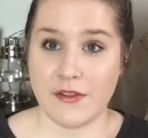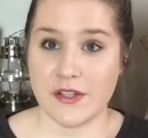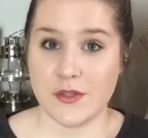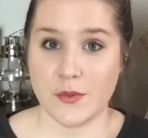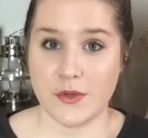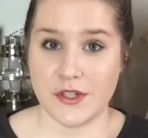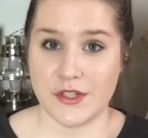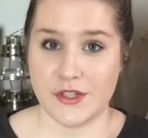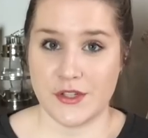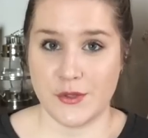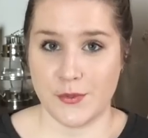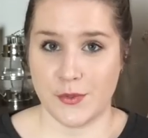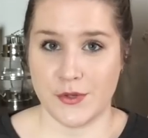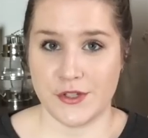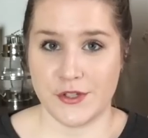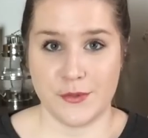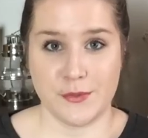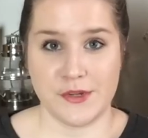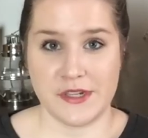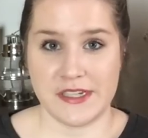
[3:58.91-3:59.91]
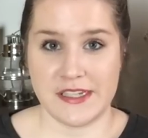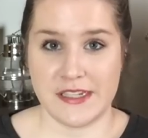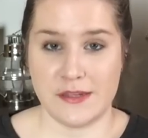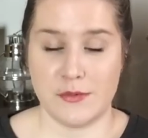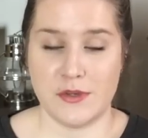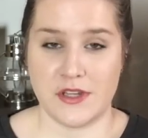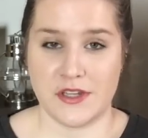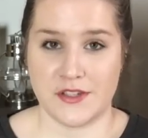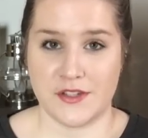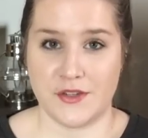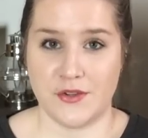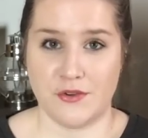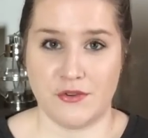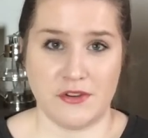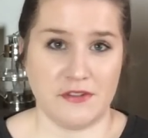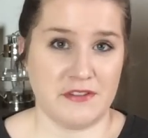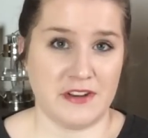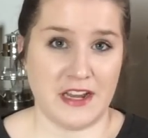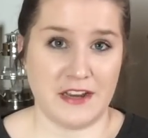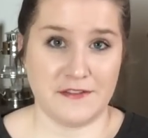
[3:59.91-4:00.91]
This one is super, super easy because you
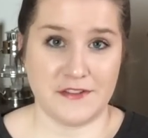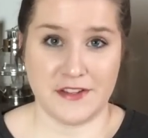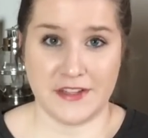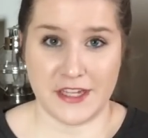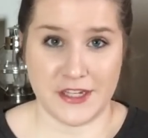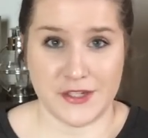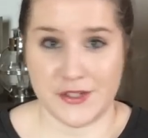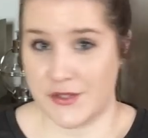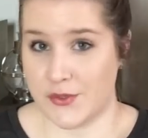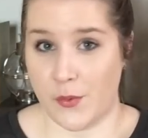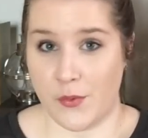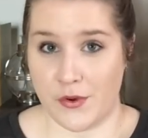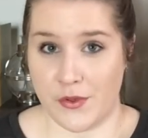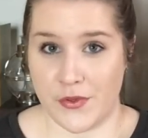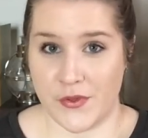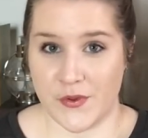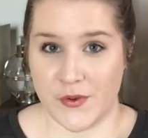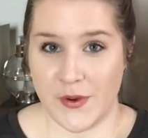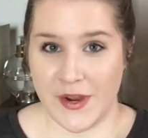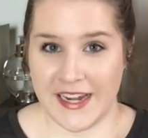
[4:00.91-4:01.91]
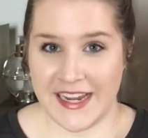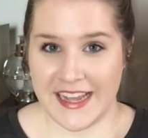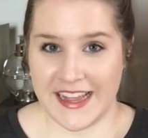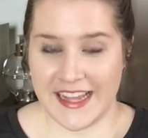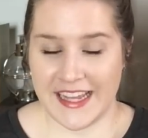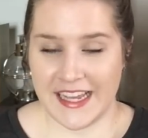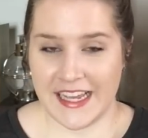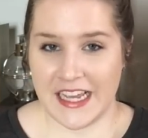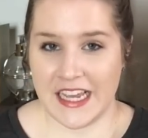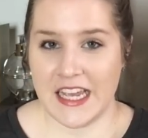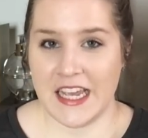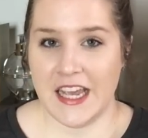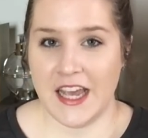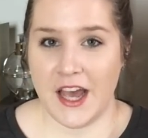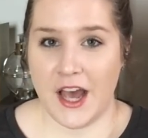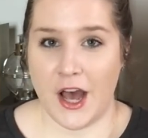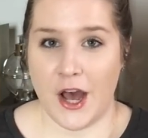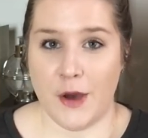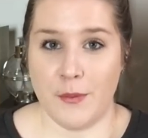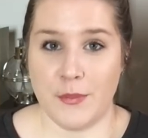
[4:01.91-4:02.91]
don't even have to like sort through anything,
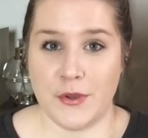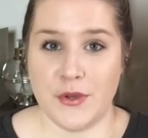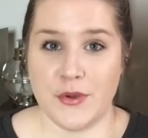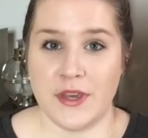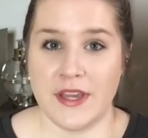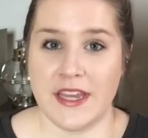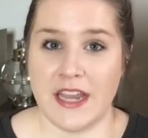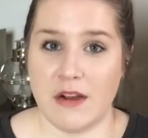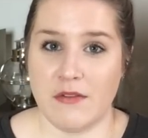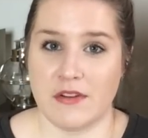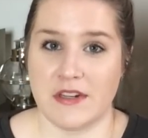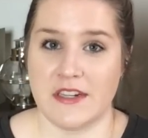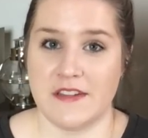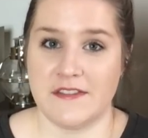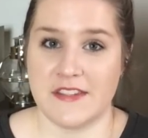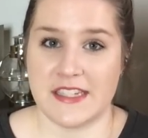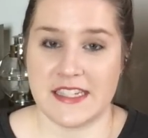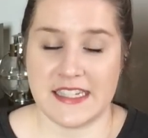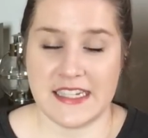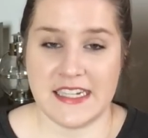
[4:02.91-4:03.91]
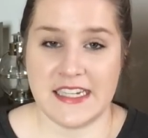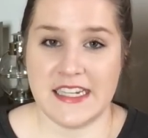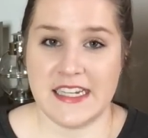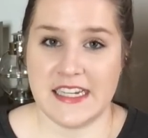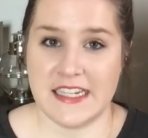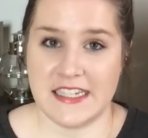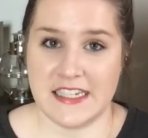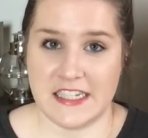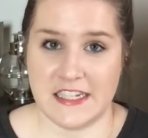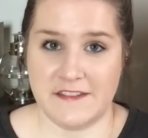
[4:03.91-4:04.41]
uh, but you can get rid of CD and